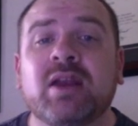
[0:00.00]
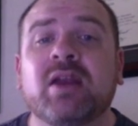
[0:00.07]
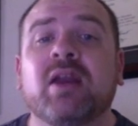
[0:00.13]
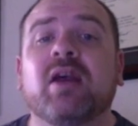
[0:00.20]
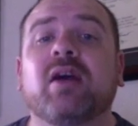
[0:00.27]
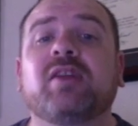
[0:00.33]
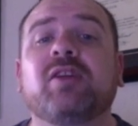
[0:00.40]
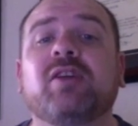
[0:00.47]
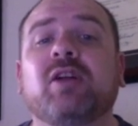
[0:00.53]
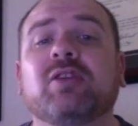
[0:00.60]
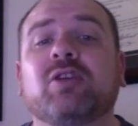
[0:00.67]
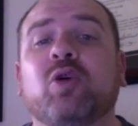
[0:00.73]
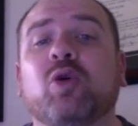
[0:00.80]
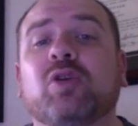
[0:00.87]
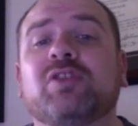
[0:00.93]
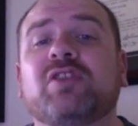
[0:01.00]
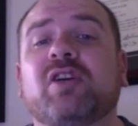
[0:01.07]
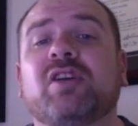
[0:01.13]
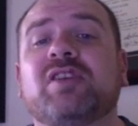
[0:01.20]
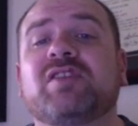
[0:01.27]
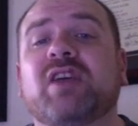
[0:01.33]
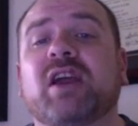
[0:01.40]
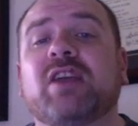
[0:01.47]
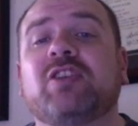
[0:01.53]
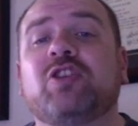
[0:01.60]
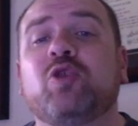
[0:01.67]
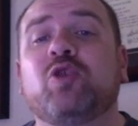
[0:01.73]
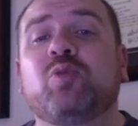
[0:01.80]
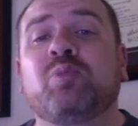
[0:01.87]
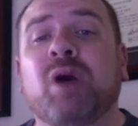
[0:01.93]
Adult courts are designed
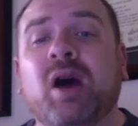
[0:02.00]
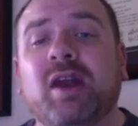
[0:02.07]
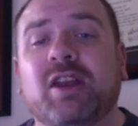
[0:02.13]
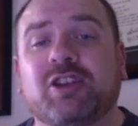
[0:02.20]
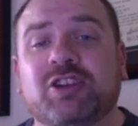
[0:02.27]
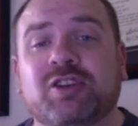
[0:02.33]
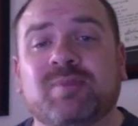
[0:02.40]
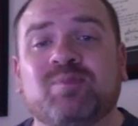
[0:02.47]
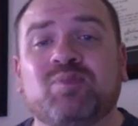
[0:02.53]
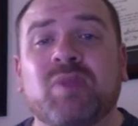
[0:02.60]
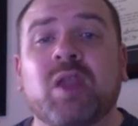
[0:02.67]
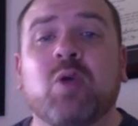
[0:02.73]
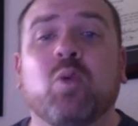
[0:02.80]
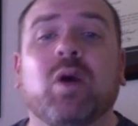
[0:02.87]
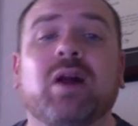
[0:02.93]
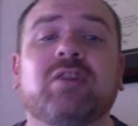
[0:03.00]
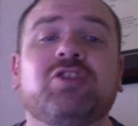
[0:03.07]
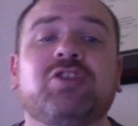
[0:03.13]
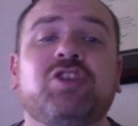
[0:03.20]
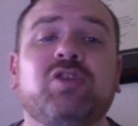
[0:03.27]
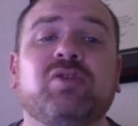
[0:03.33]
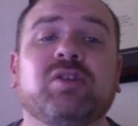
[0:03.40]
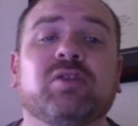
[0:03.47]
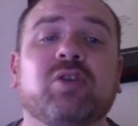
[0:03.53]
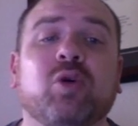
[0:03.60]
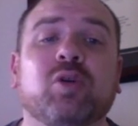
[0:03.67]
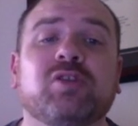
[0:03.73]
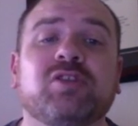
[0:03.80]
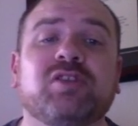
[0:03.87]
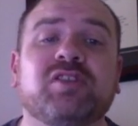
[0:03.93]
to punish, while juvenile
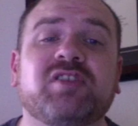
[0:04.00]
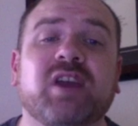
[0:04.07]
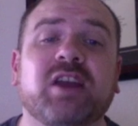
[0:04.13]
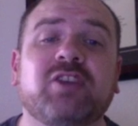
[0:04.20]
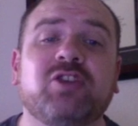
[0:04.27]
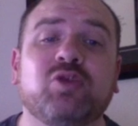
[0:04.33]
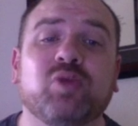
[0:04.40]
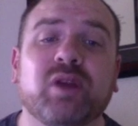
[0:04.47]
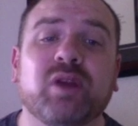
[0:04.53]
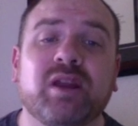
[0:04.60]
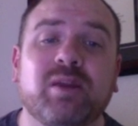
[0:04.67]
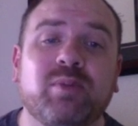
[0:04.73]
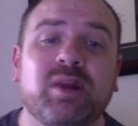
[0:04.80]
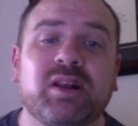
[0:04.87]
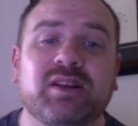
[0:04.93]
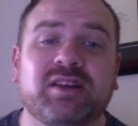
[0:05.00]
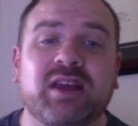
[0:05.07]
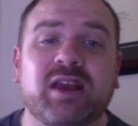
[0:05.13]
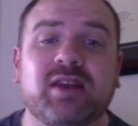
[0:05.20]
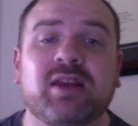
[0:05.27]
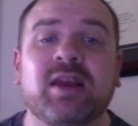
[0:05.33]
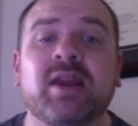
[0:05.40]
courts are designed to rehabilitate.